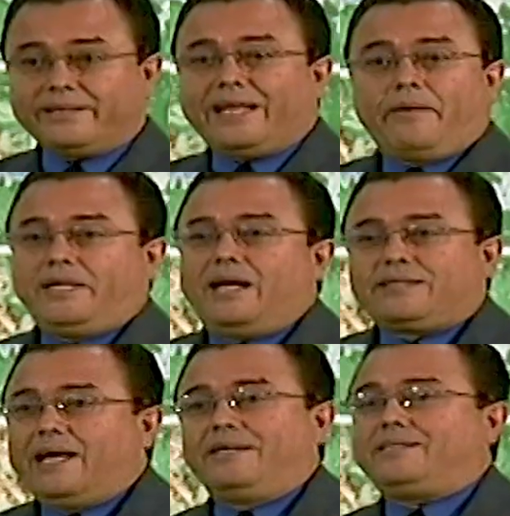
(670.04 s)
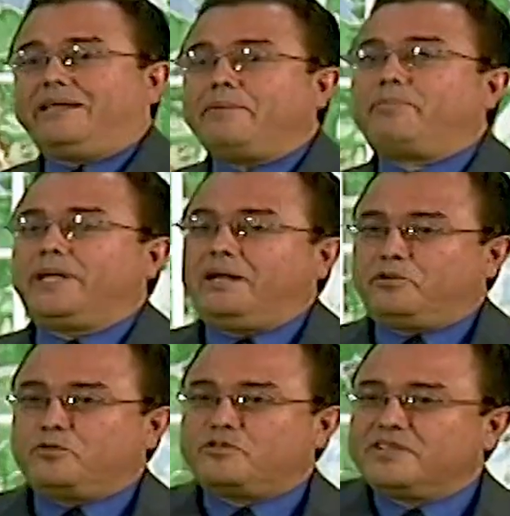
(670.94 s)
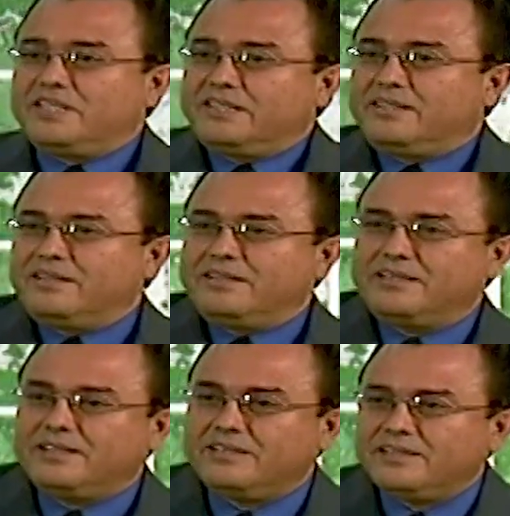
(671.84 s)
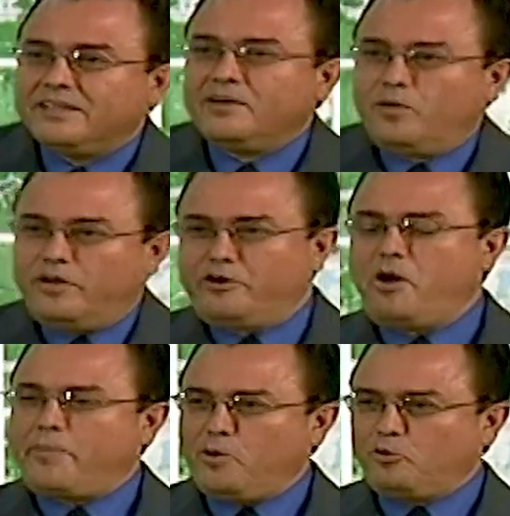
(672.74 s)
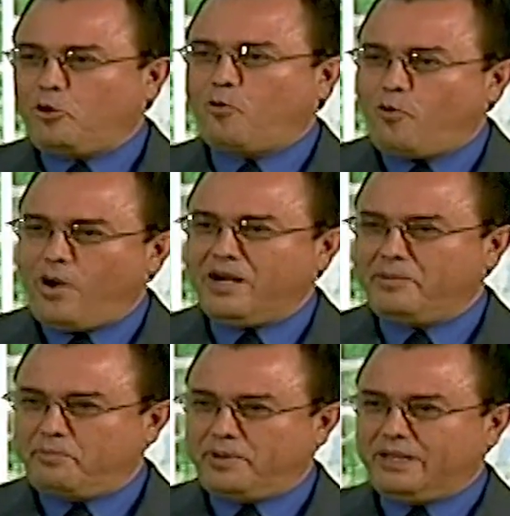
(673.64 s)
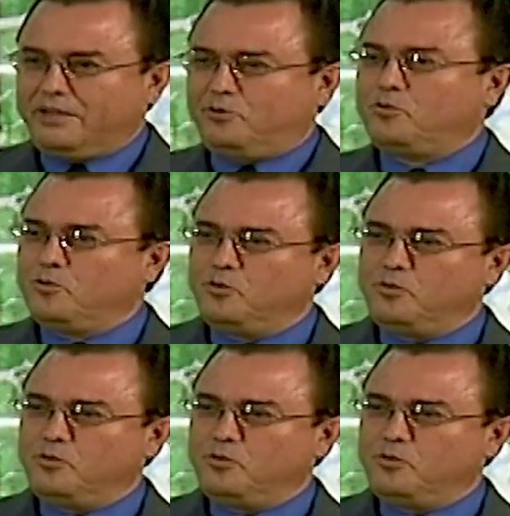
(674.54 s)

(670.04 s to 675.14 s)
This life is made up of spirits. Hey, I wonder which spirit